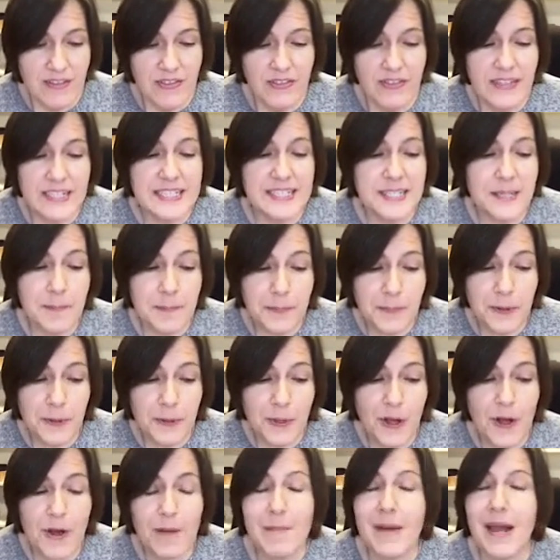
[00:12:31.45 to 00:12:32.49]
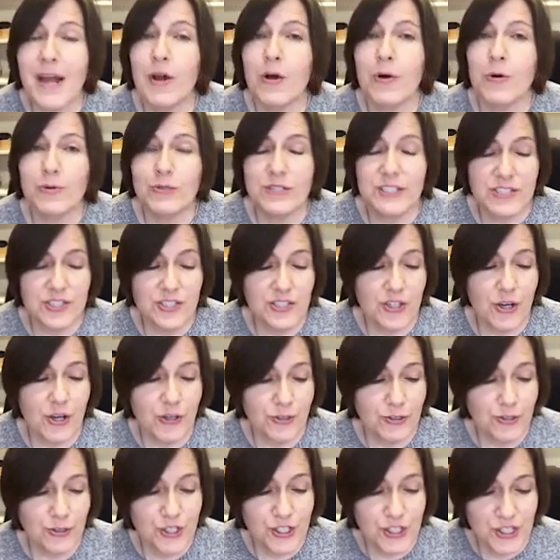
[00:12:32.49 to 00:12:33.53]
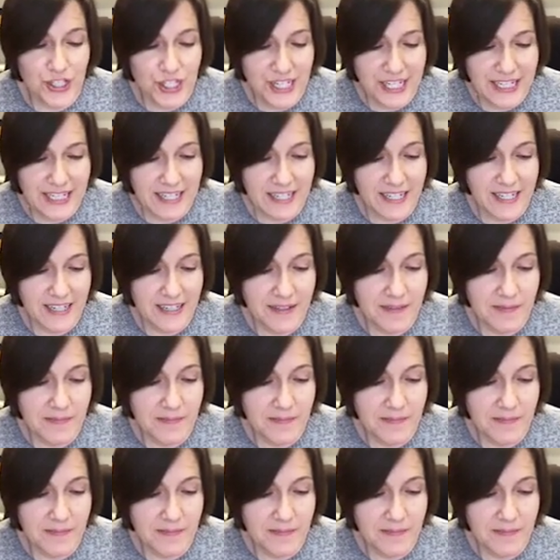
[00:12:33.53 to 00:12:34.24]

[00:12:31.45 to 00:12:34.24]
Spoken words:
The dimple on my oldest daughter's cheek.